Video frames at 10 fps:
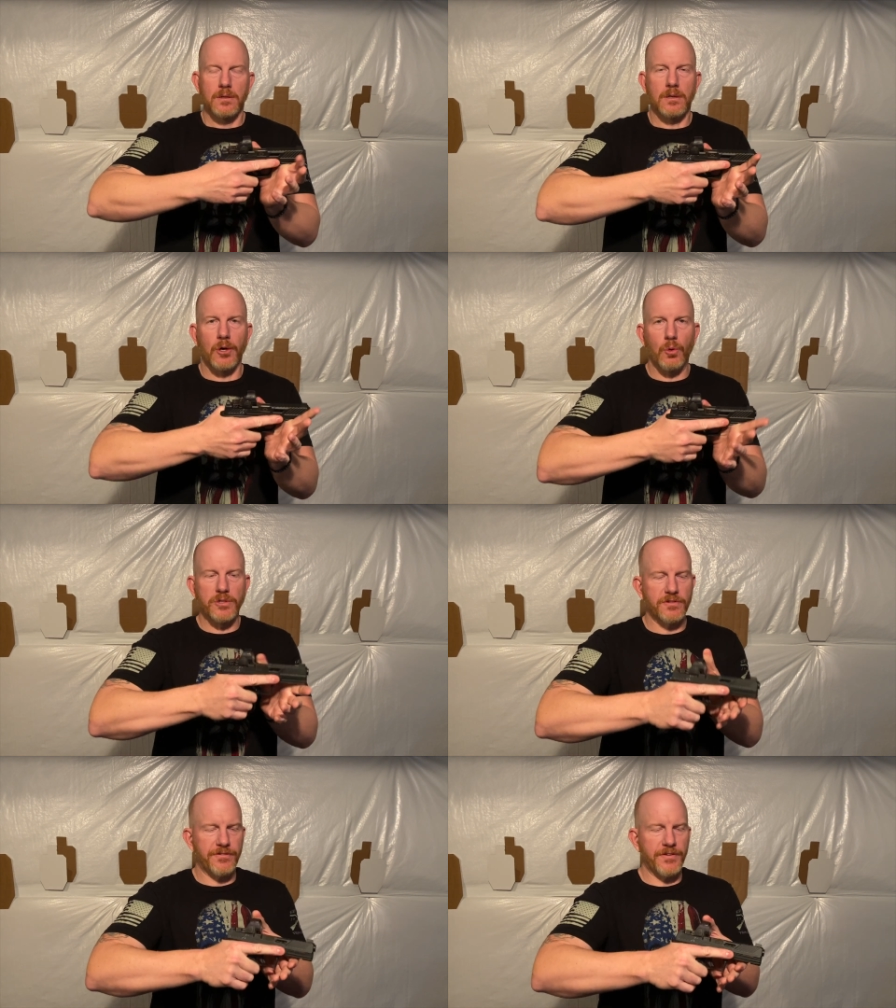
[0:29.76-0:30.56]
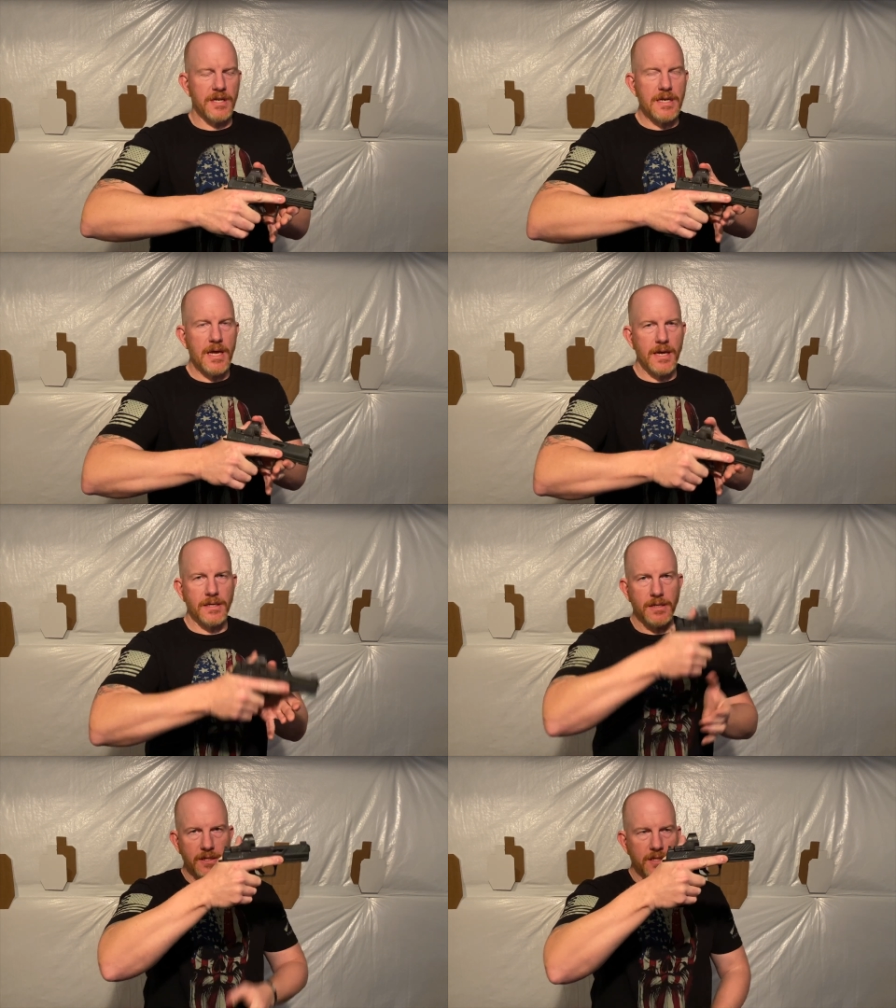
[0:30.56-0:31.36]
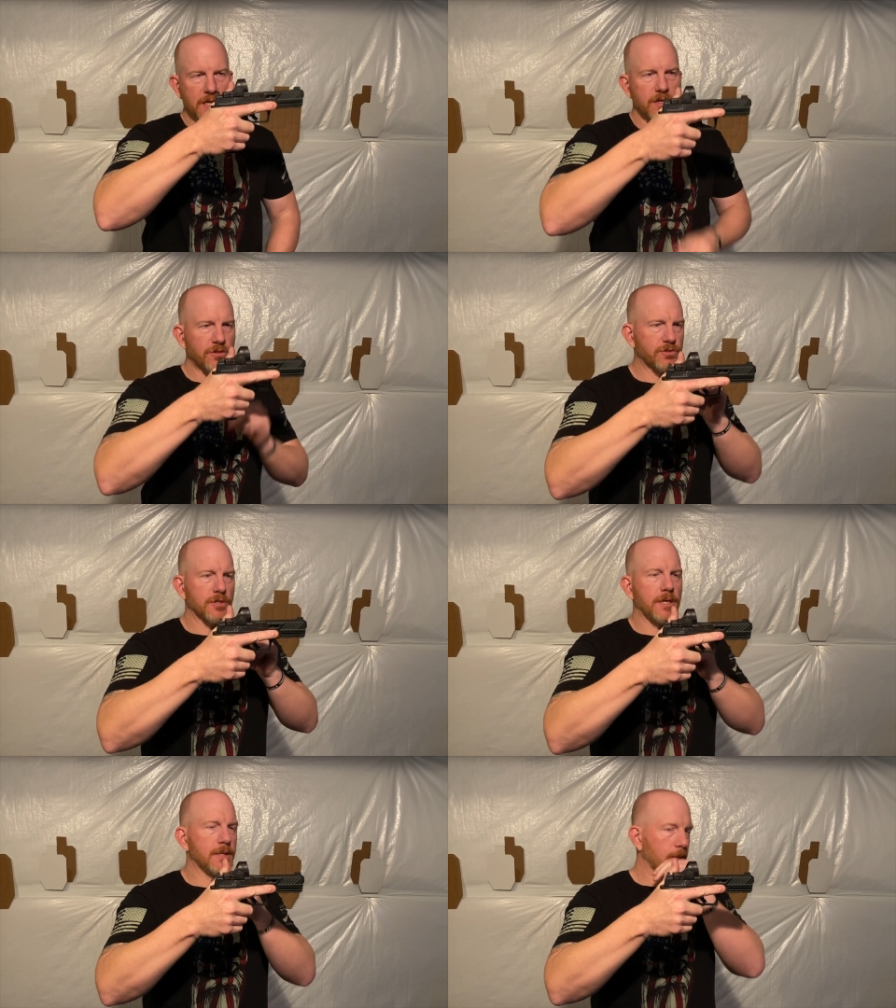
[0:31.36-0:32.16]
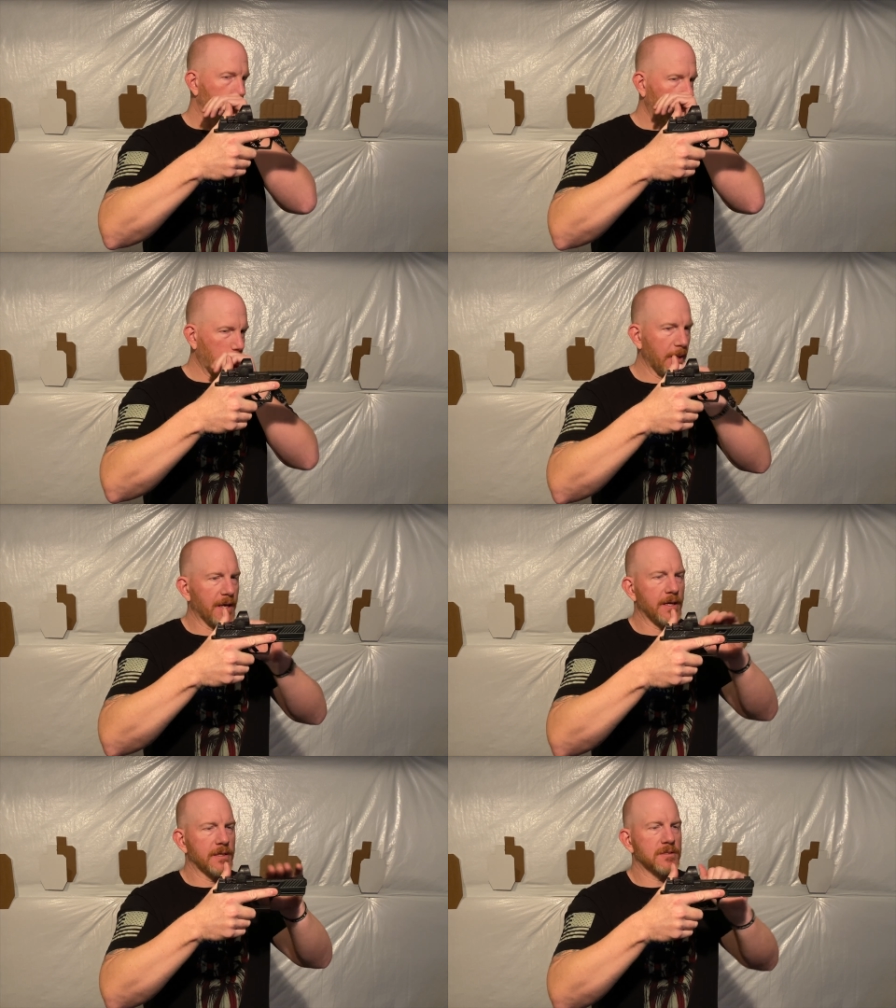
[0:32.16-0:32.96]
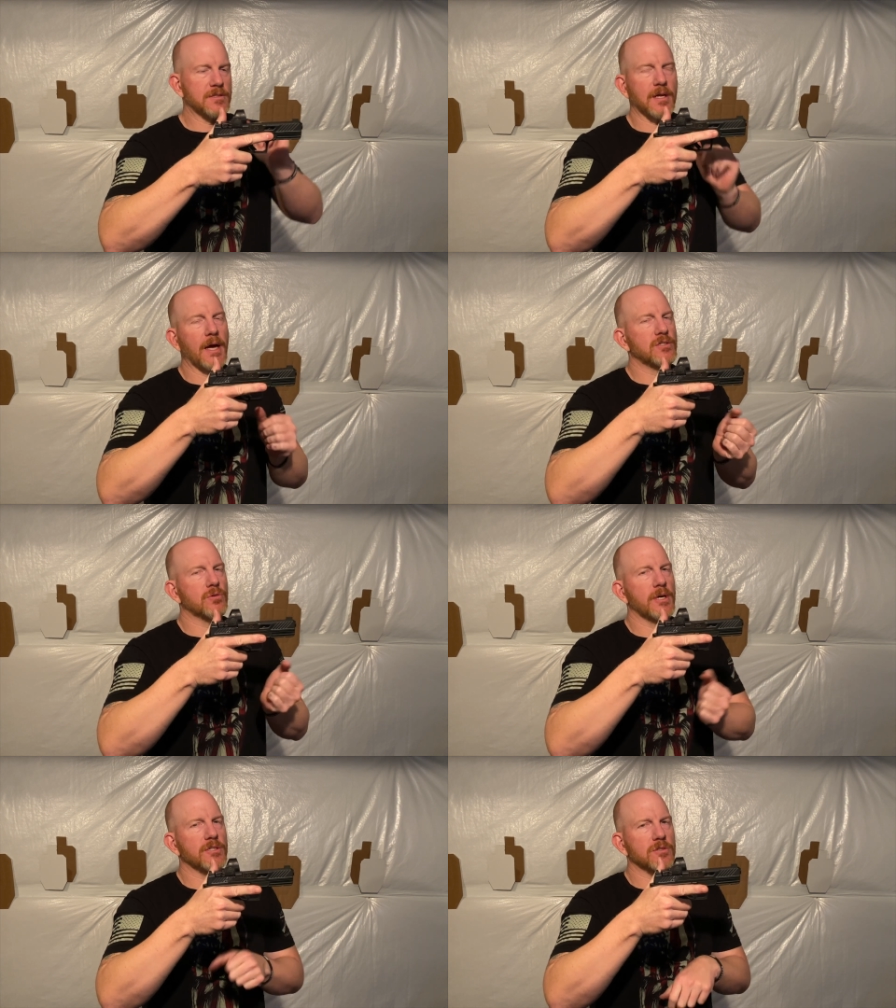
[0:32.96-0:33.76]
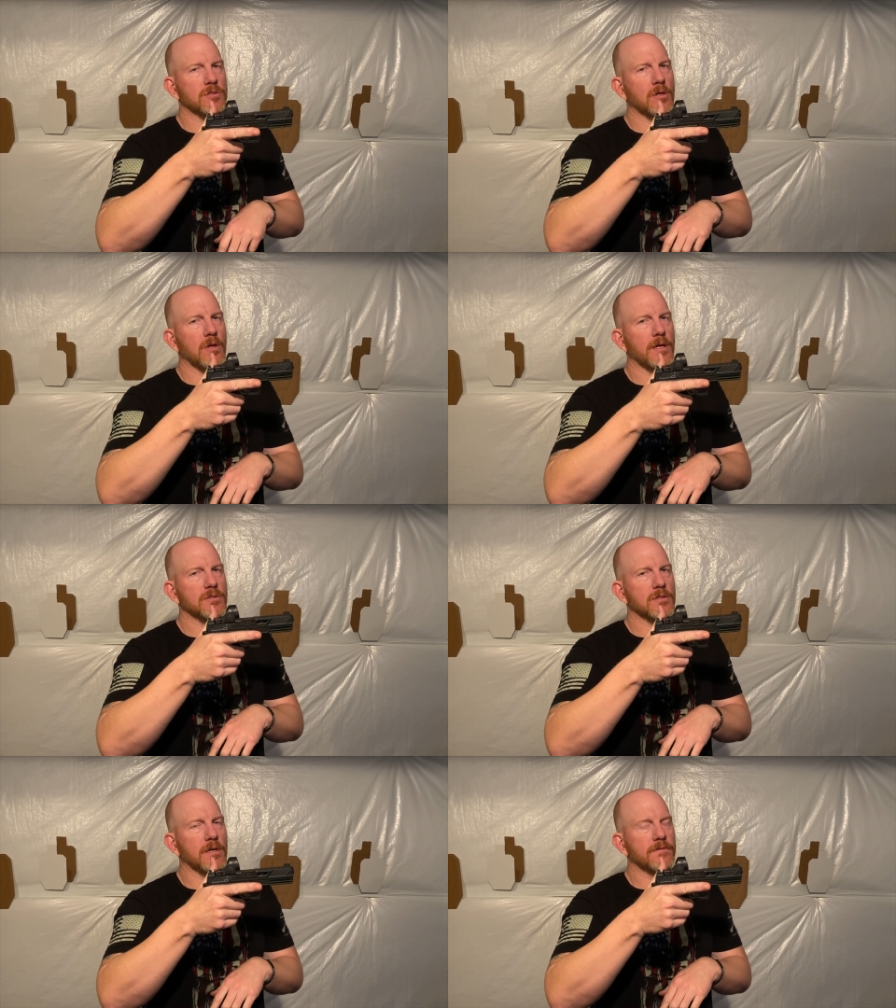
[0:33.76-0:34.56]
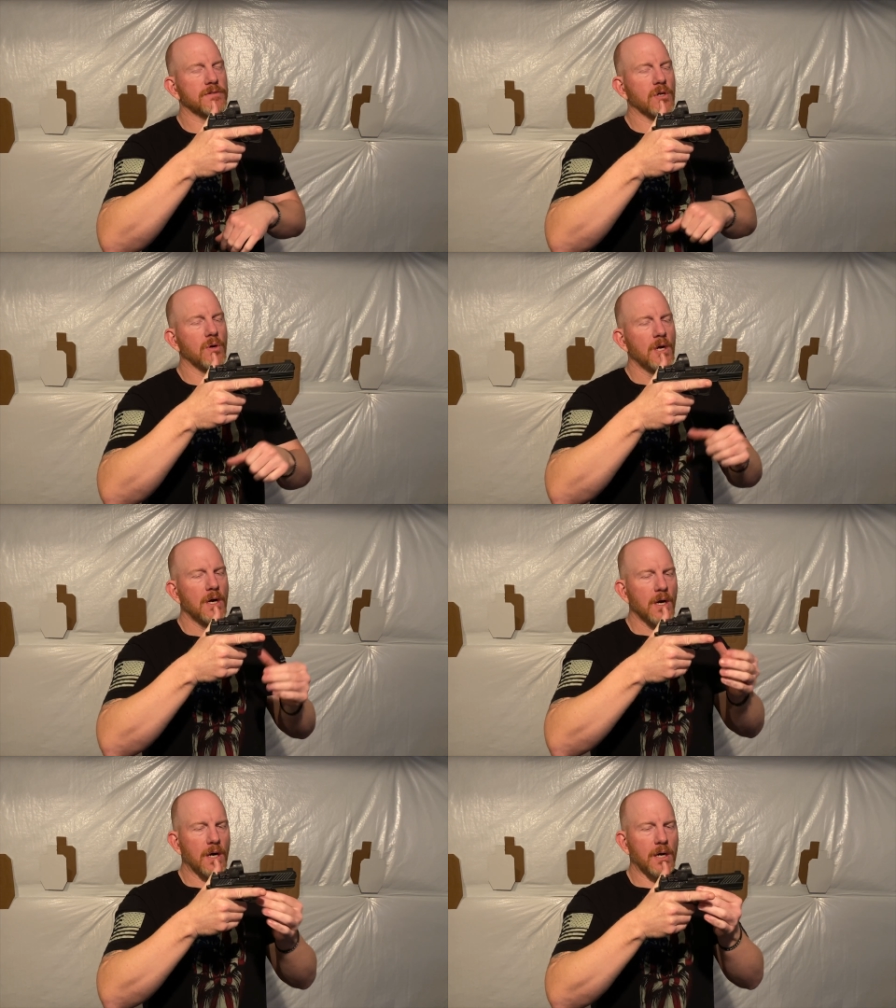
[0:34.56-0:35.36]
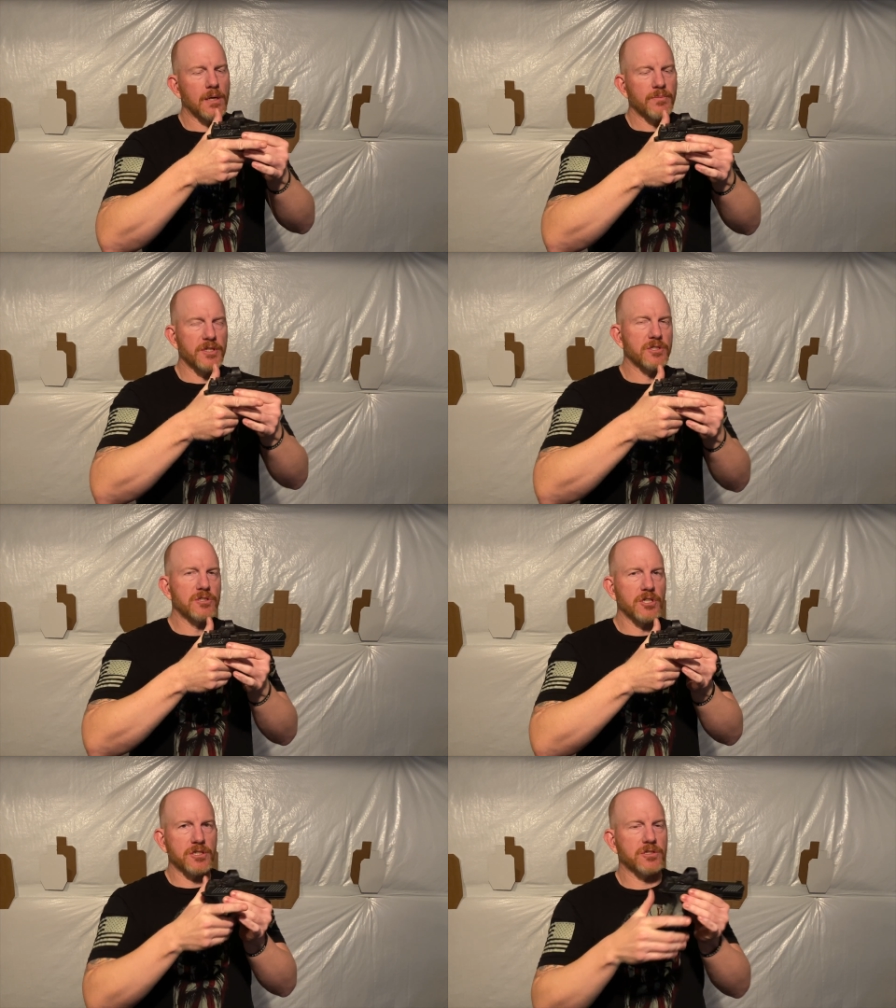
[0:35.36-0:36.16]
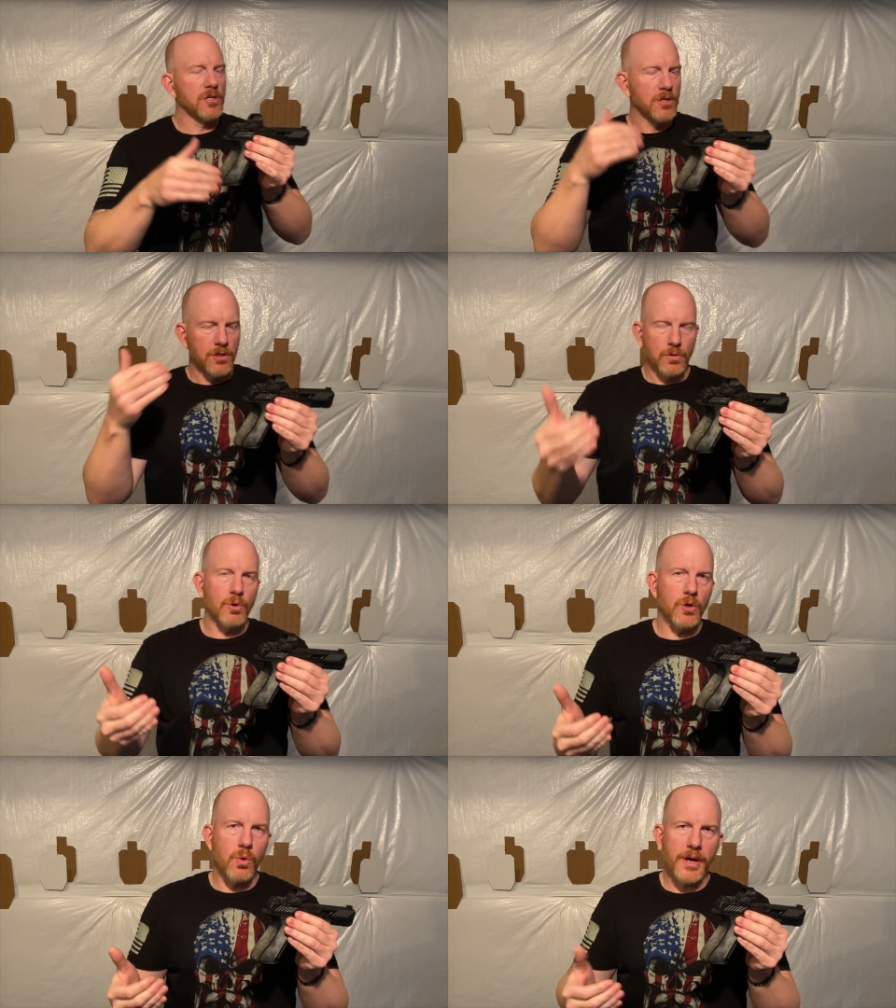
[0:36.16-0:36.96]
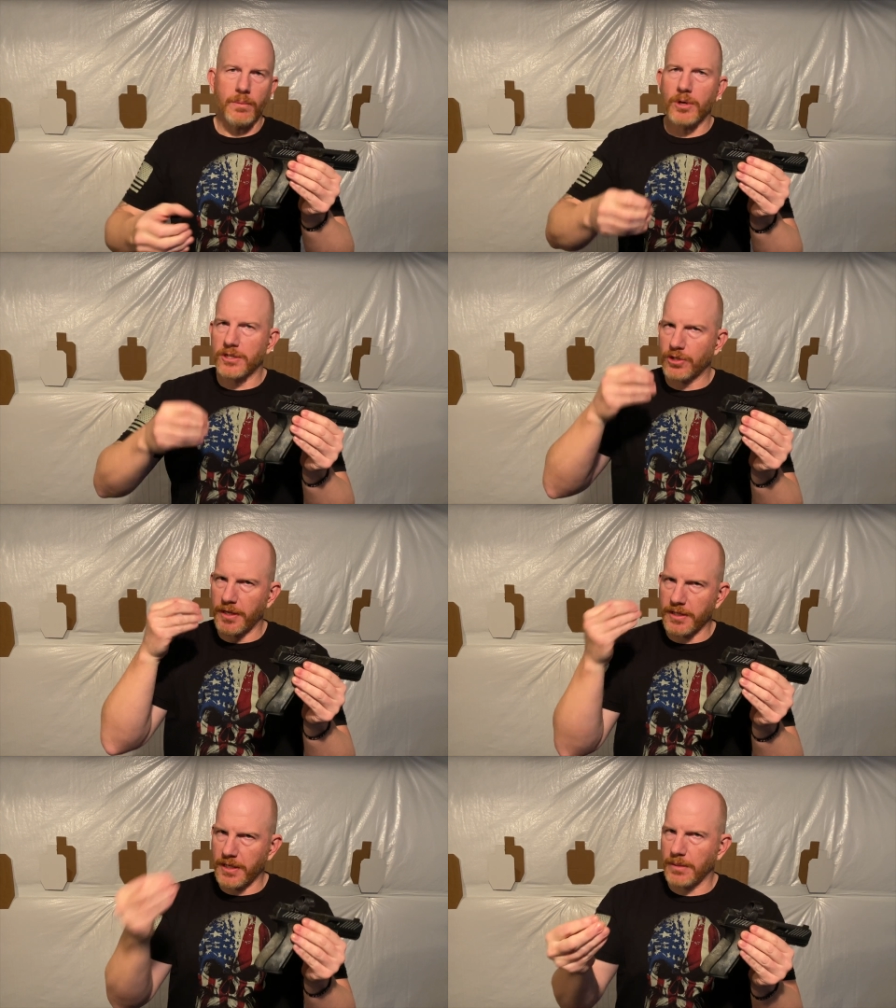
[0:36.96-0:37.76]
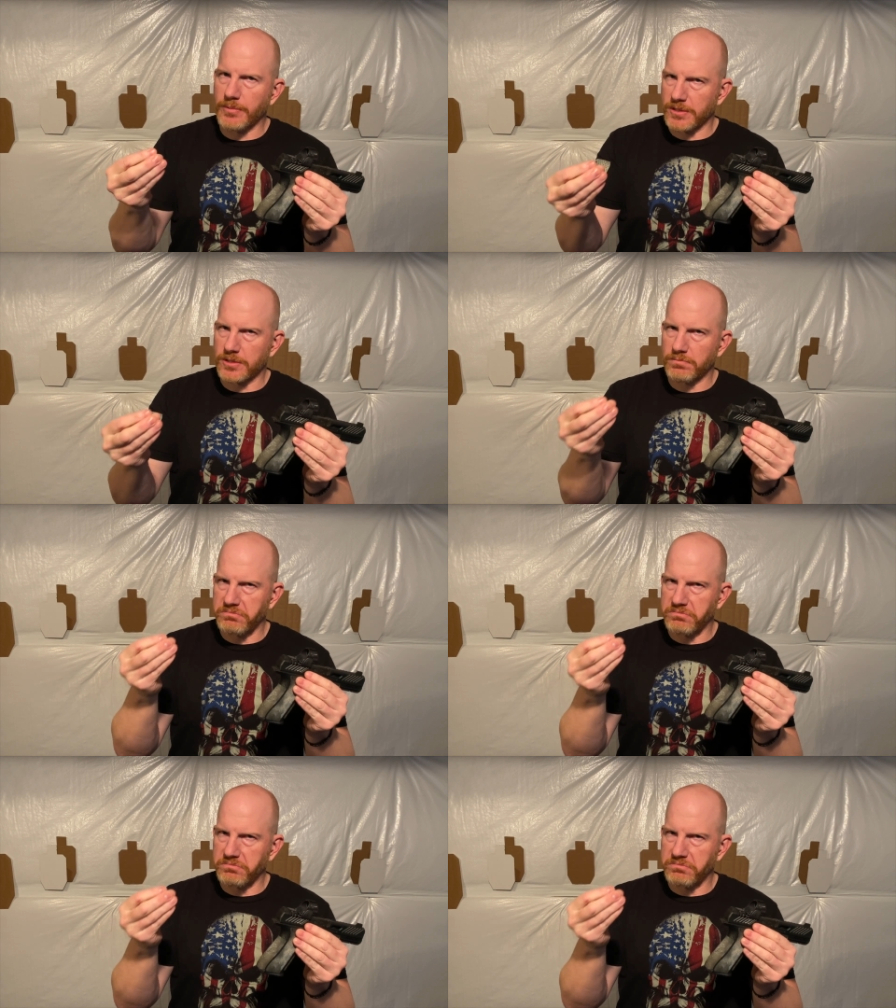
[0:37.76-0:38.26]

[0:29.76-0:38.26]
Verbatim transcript: lowest fitting handgun in the industry and your hand, slide serrations and all that stuff. So um, this is just real quick. I'm gonna try to keep this